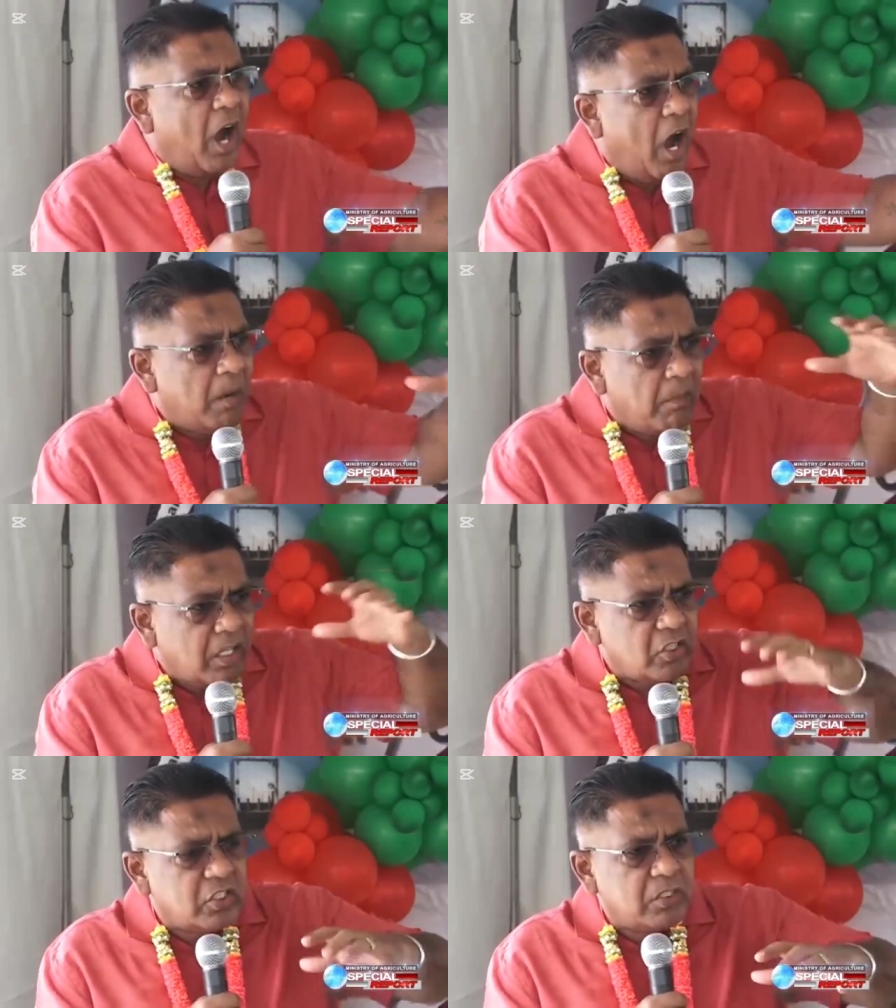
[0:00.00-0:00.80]
how
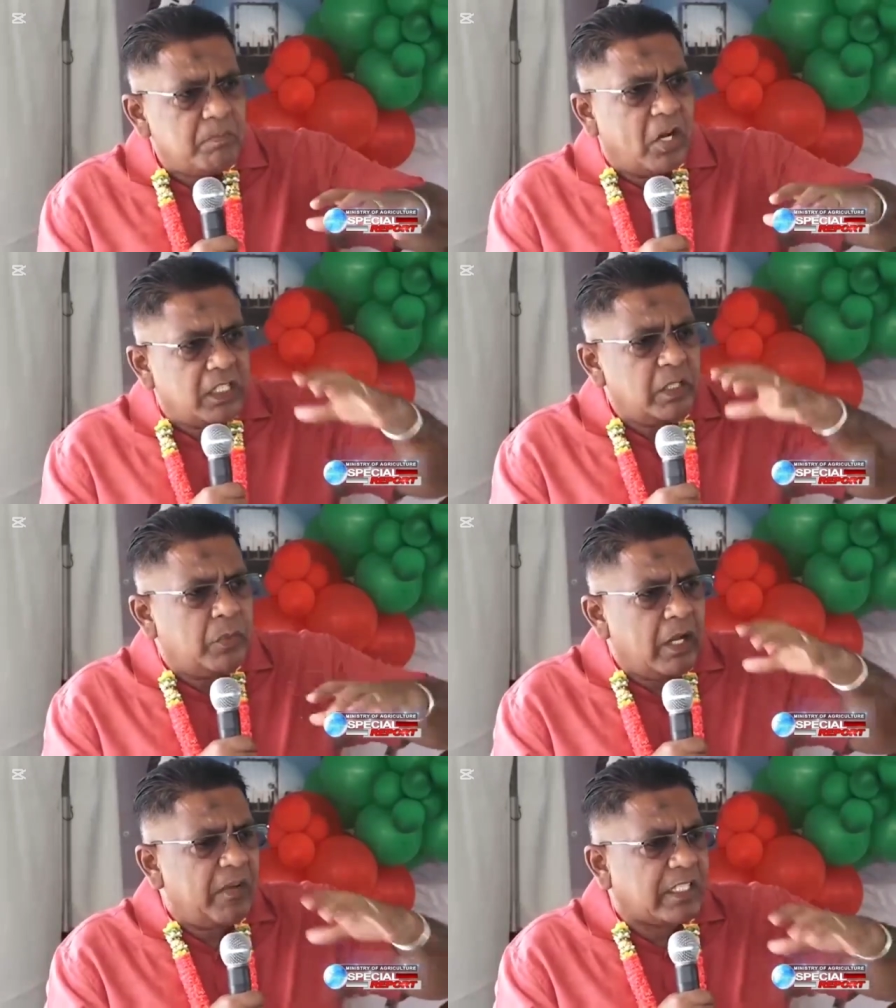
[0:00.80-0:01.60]
much money
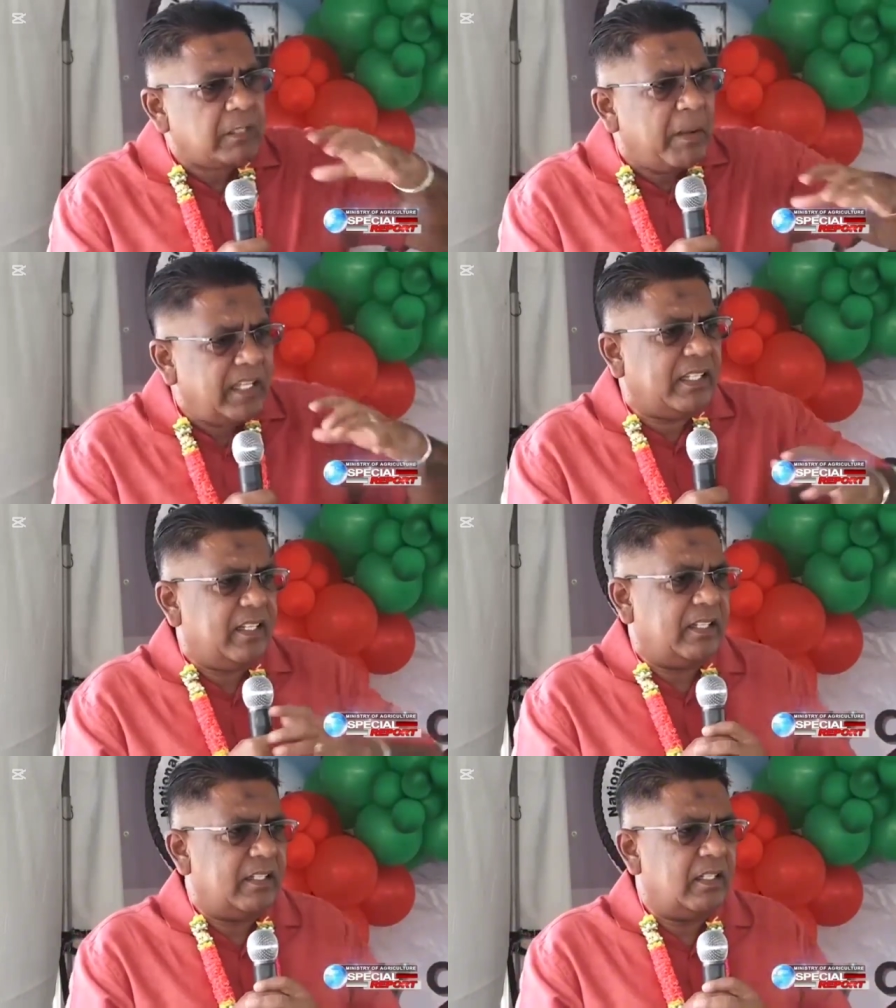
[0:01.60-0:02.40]
we have
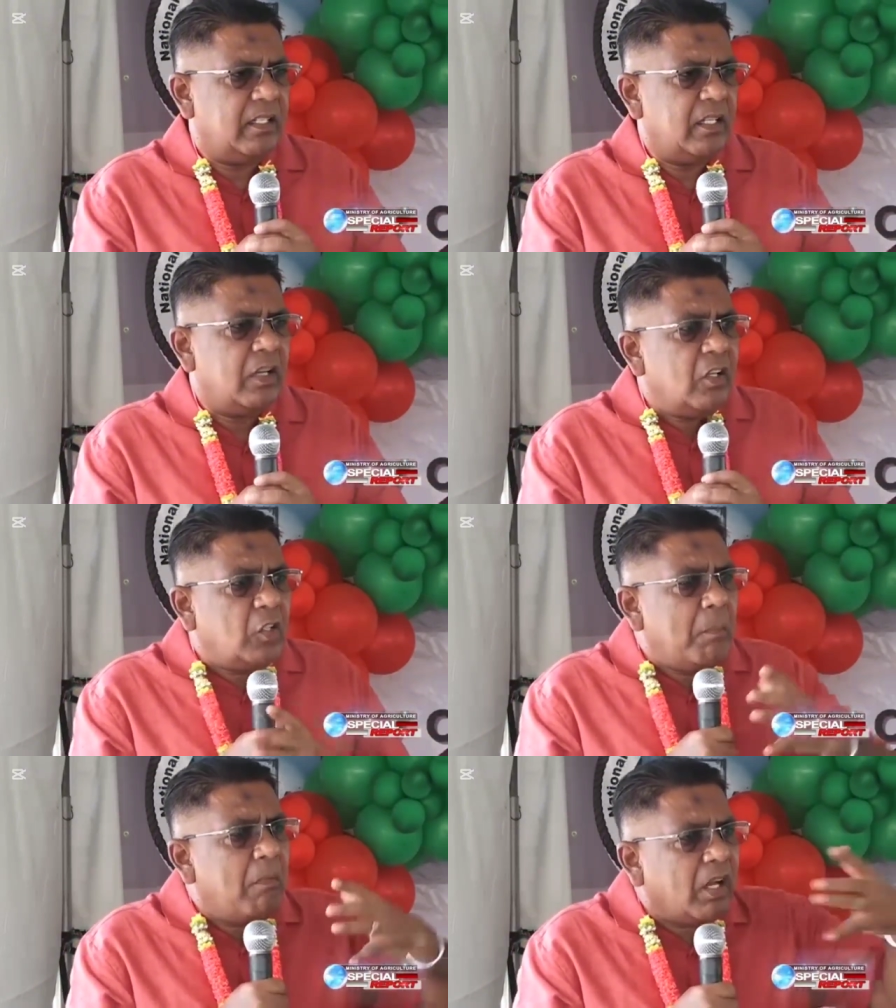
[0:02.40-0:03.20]
expended
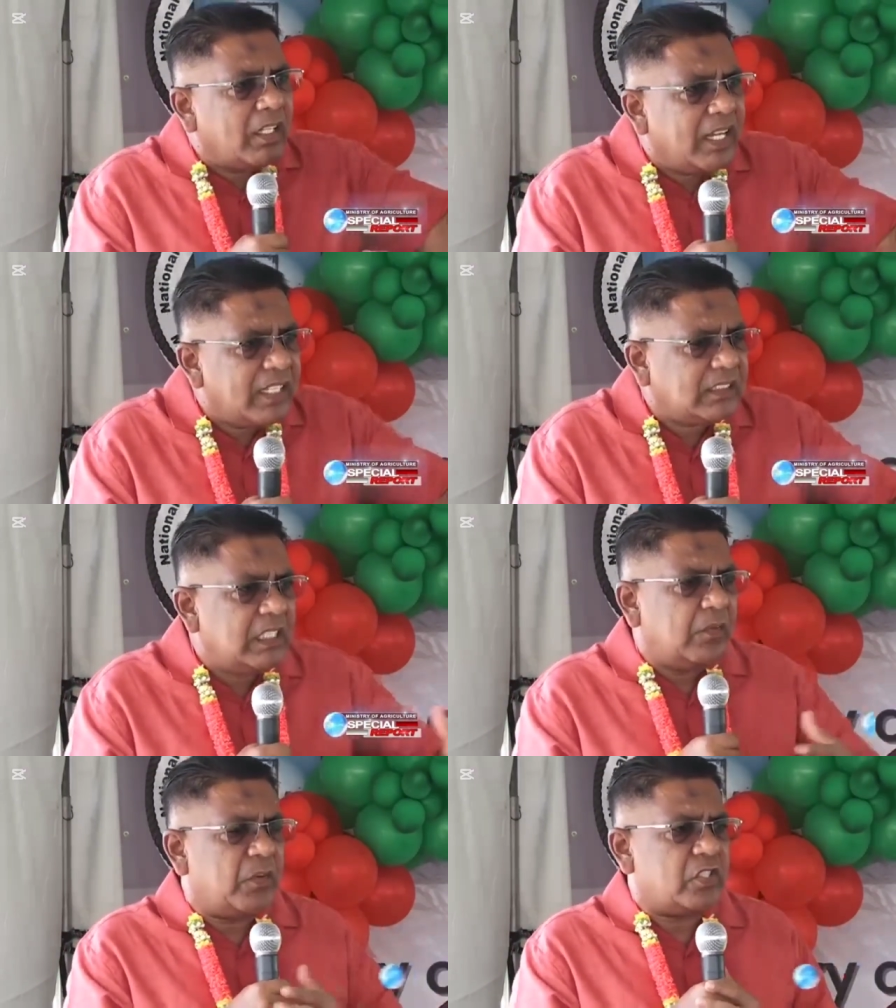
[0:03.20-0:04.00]
to modernize
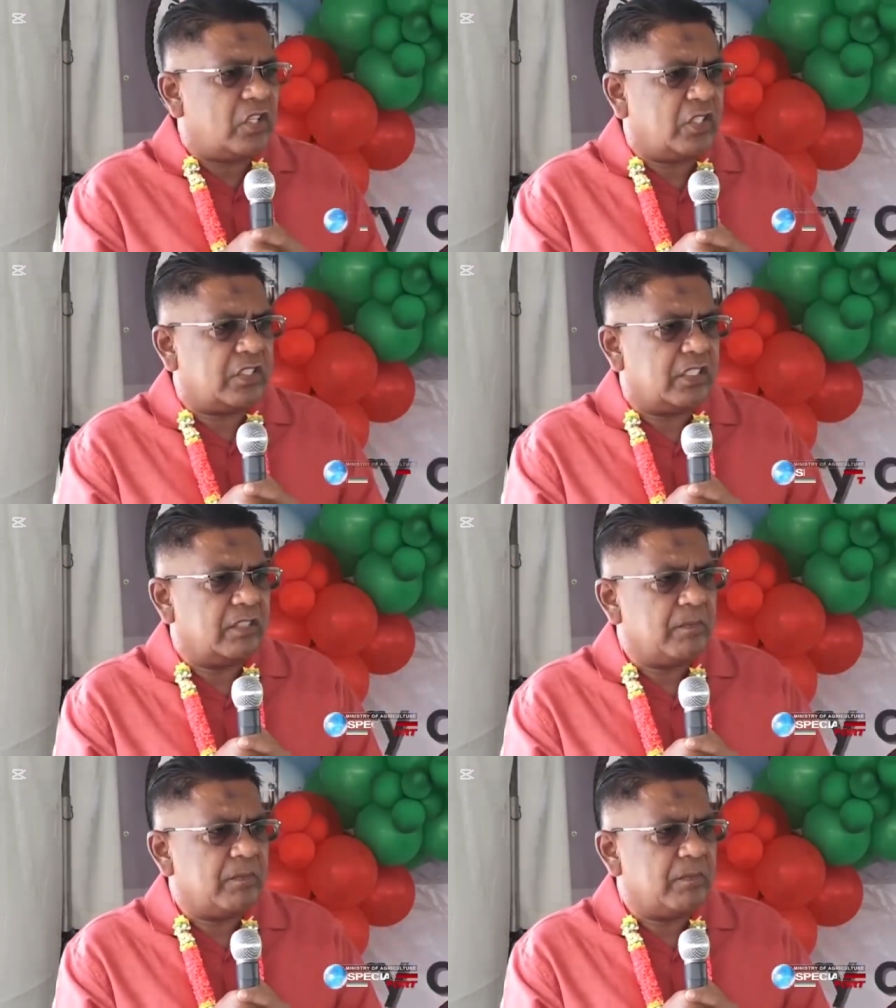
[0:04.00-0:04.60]
the infrastructure.